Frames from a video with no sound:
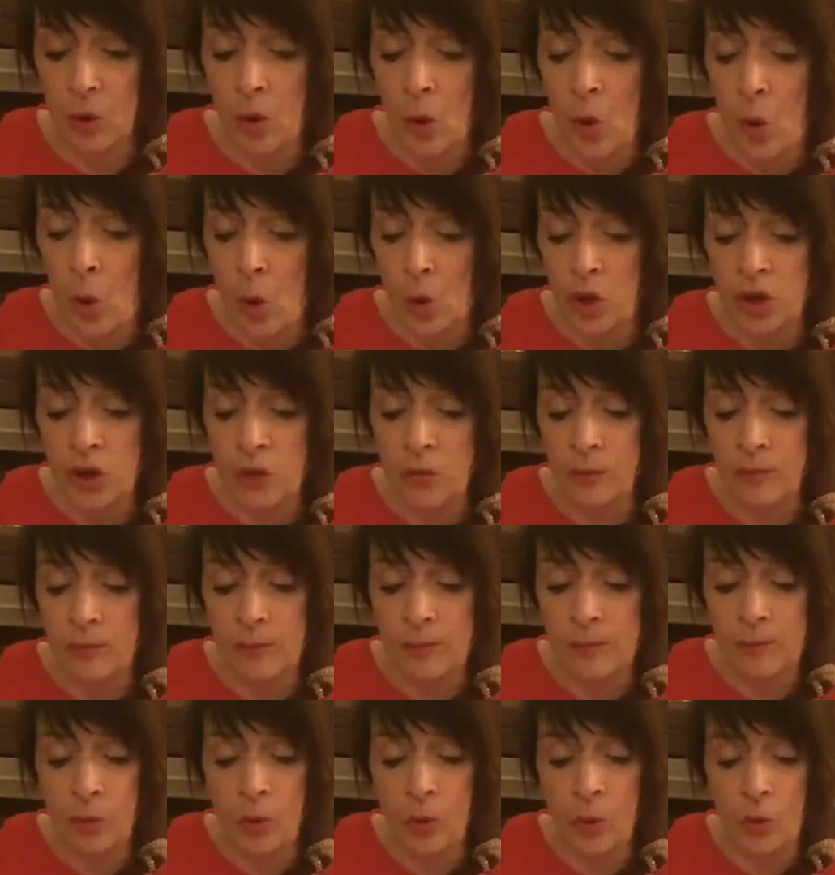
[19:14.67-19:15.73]
or you will be
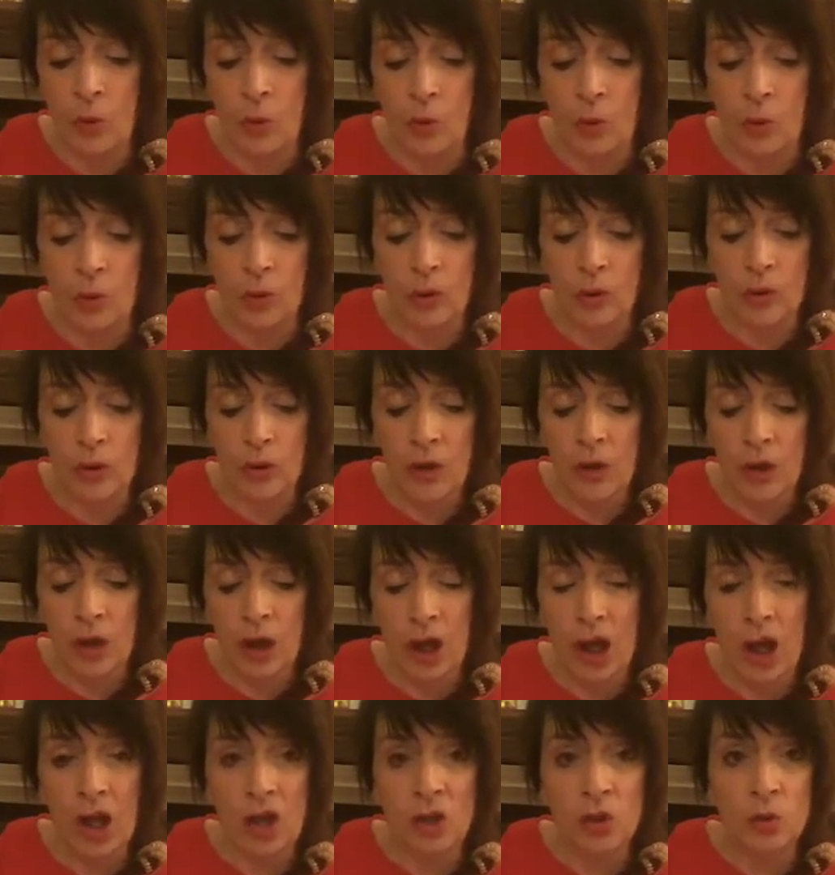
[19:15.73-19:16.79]
poor,
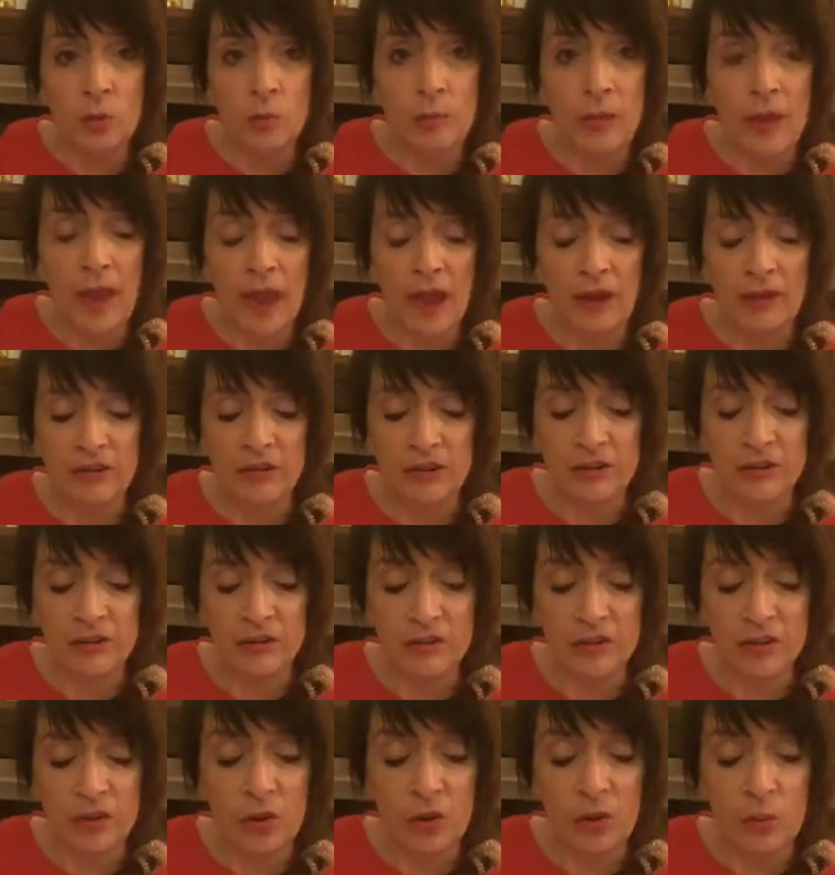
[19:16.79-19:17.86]
and your parent
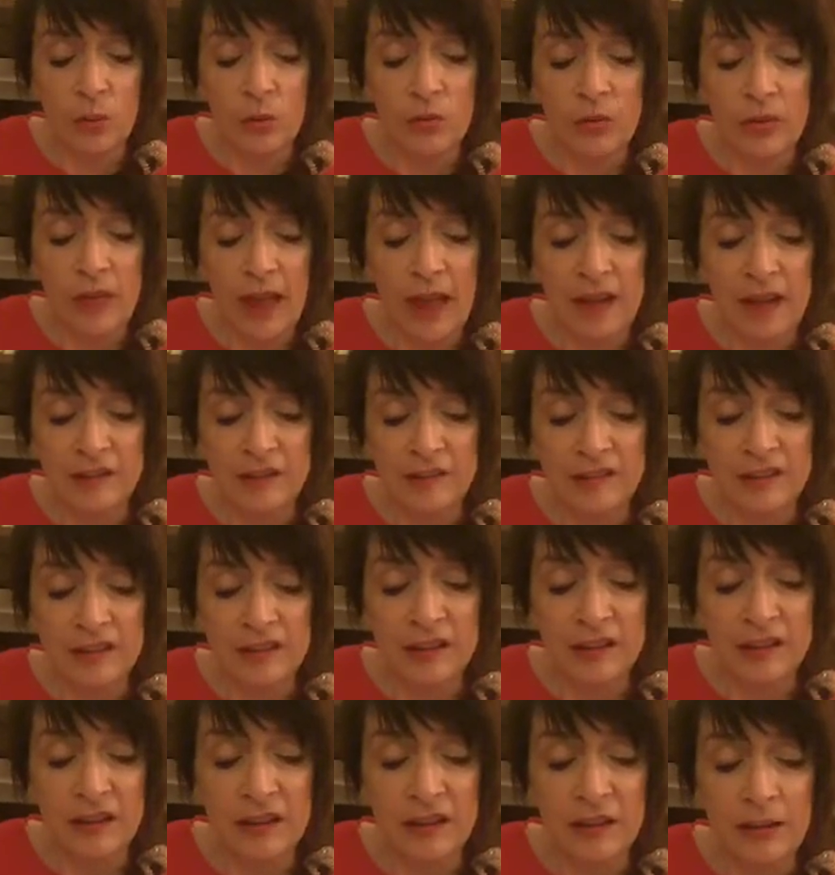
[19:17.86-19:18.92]
will
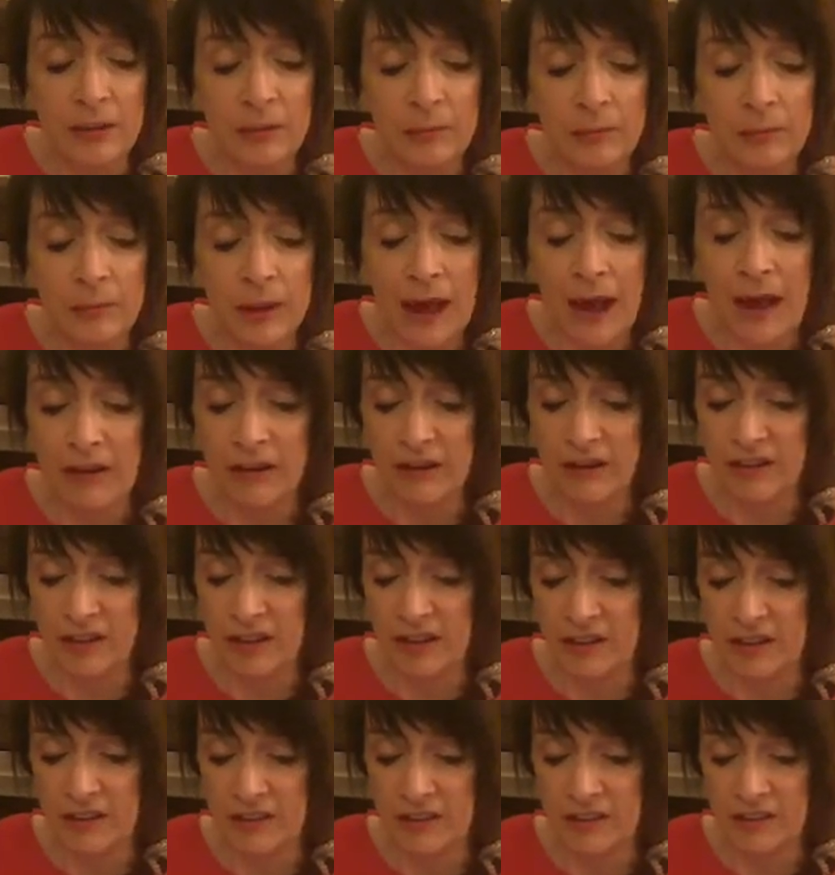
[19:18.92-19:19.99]
enter
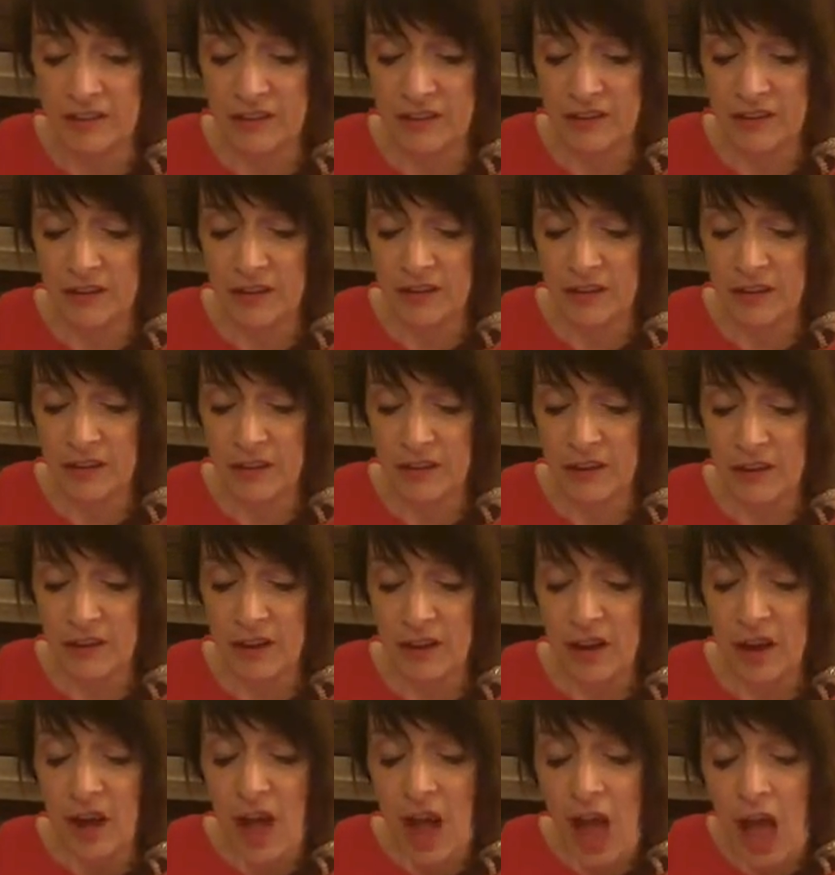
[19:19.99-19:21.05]
paradise.
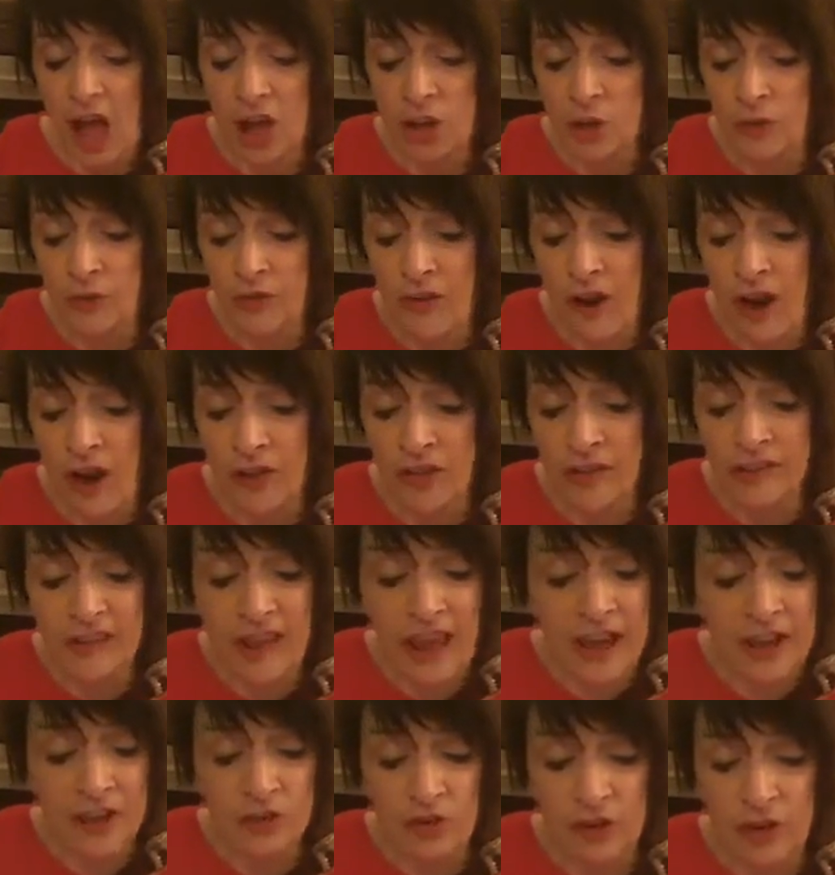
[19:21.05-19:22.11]
And your father's
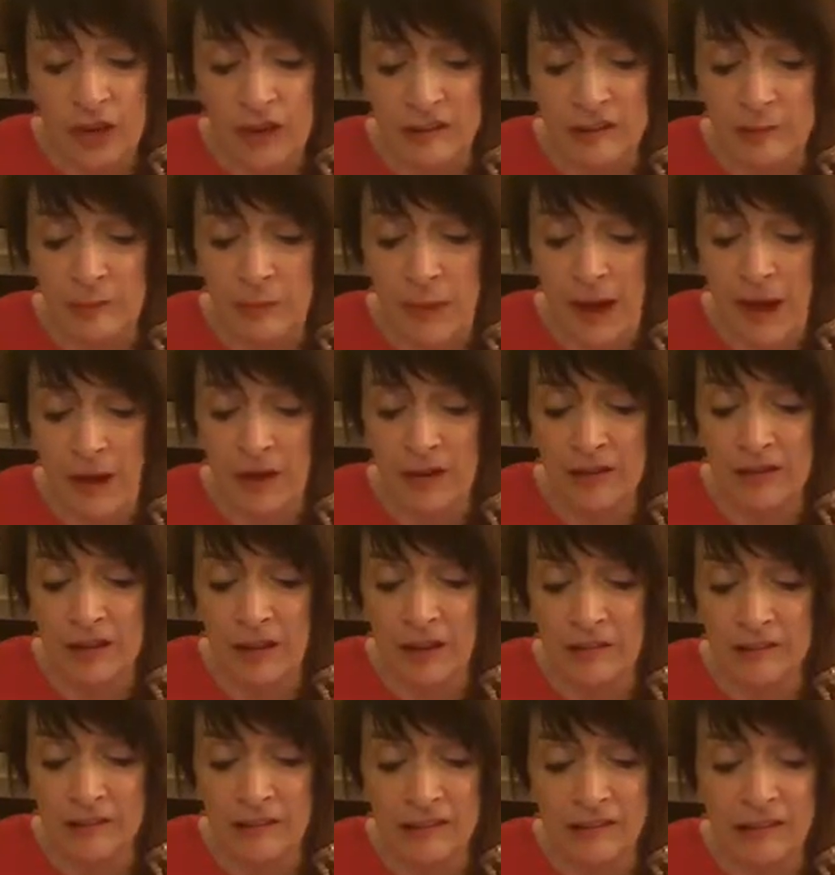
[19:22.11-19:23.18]
entry into
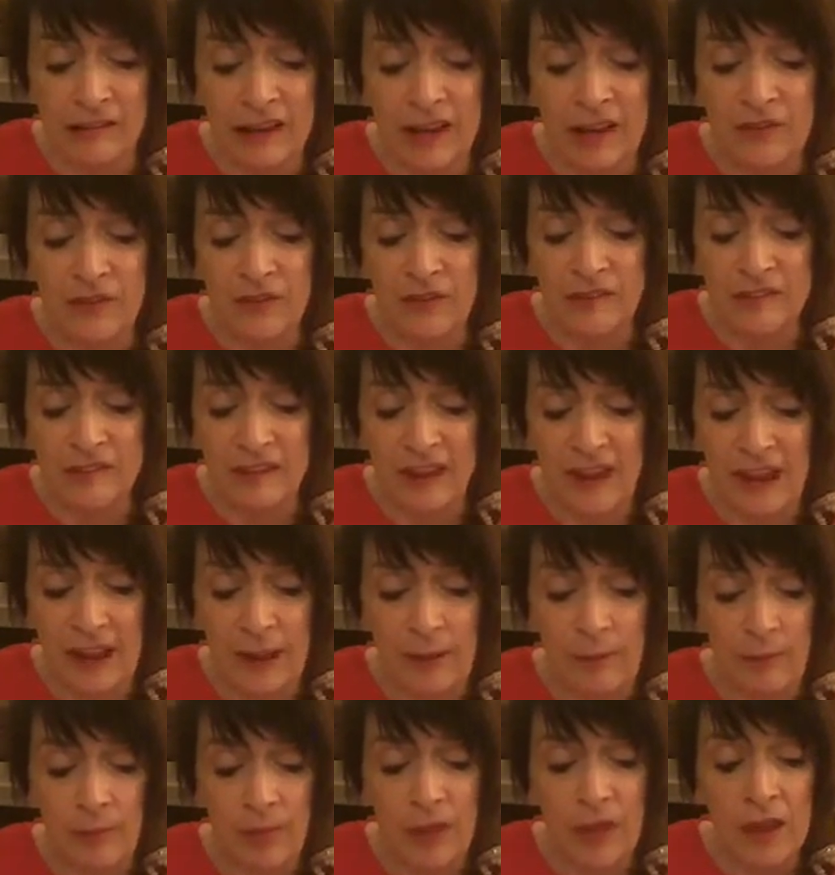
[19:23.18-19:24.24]
paradise is liefer to
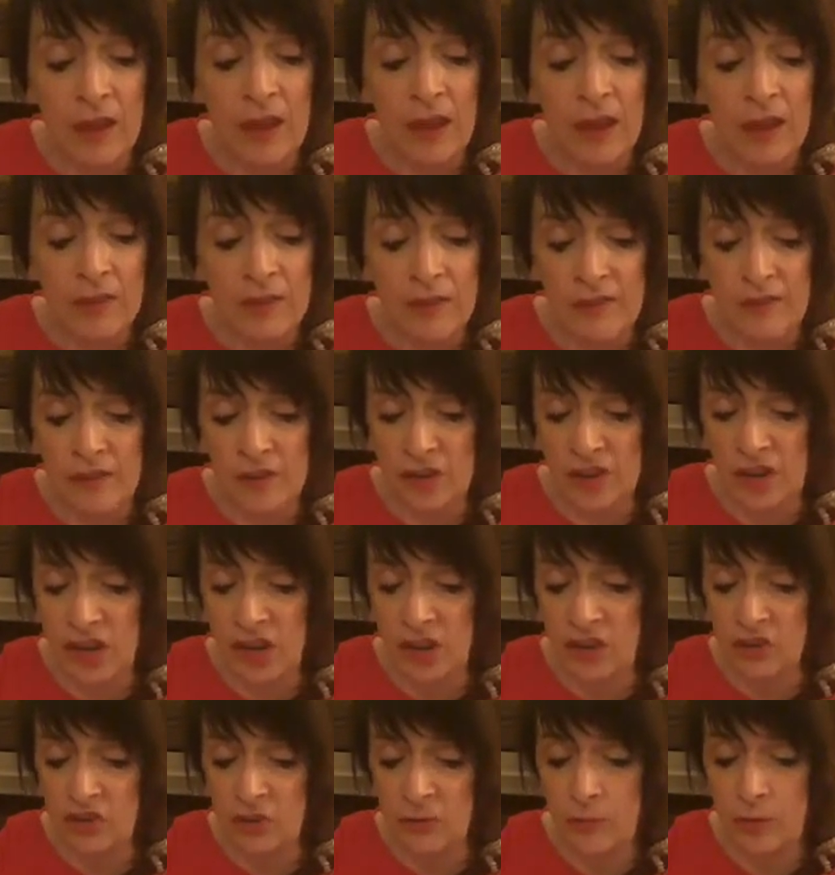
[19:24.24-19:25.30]
him than that ye
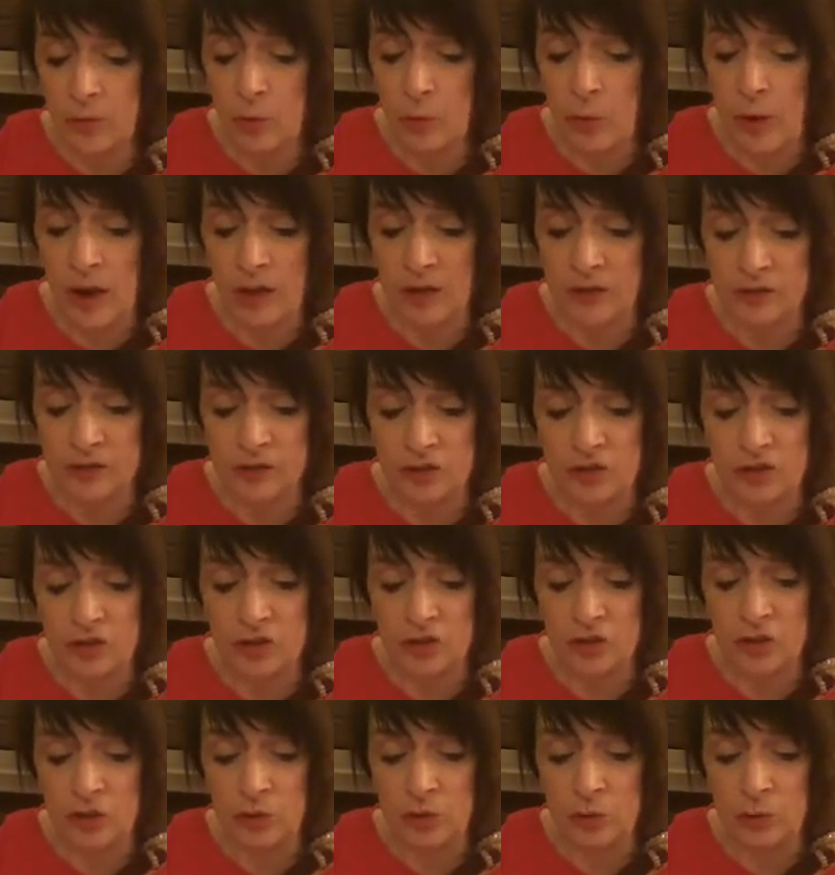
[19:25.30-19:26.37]
should be
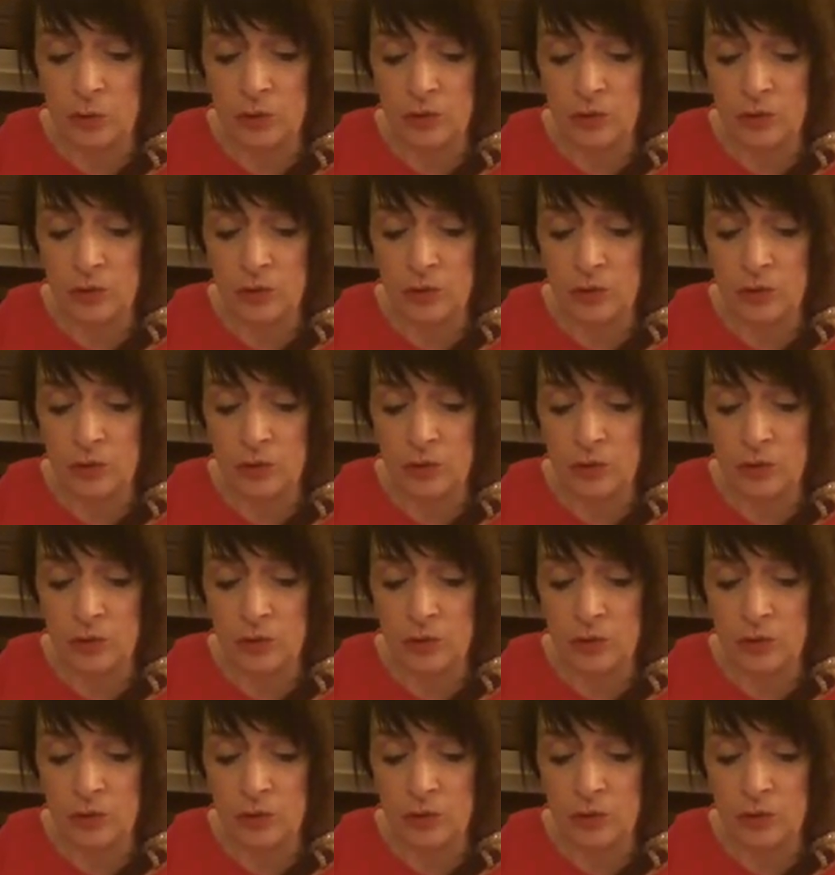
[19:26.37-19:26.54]
well-to-do.